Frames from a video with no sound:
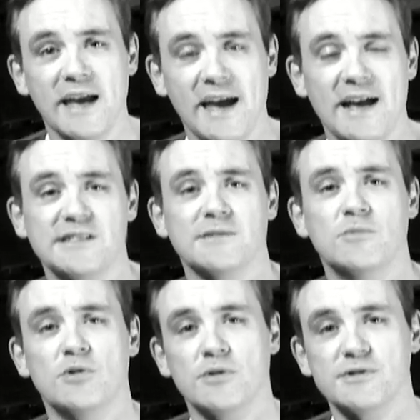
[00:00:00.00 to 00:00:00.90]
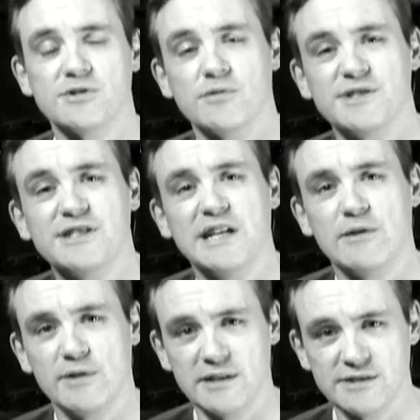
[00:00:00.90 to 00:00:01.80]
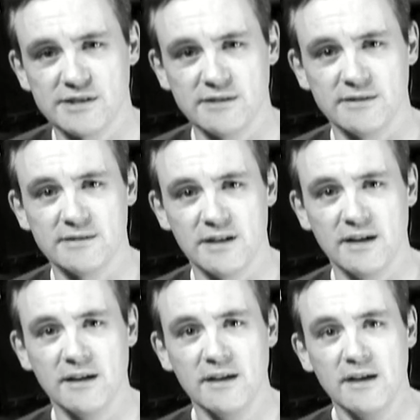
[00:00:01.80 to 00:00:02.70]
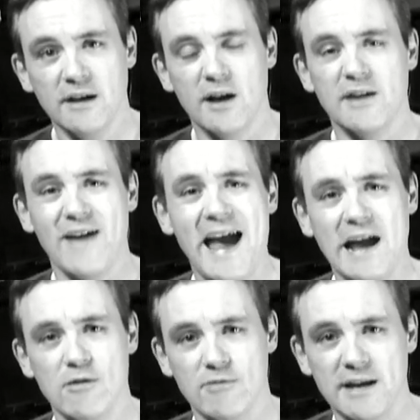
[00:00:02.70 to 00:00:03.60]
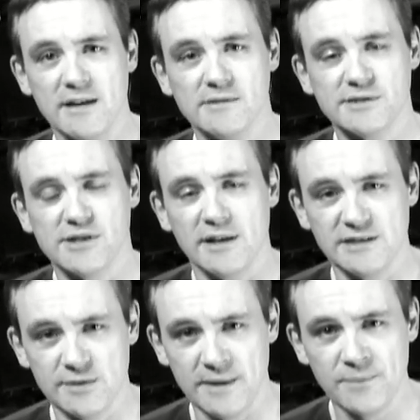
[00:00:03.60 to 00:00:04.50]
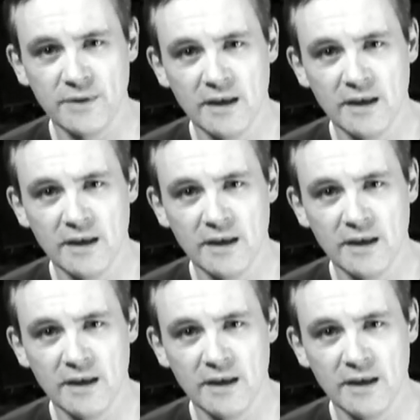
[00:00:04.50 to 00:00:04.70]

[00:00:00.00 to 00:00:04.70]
it has a more sort of serious and kind of angry side to it.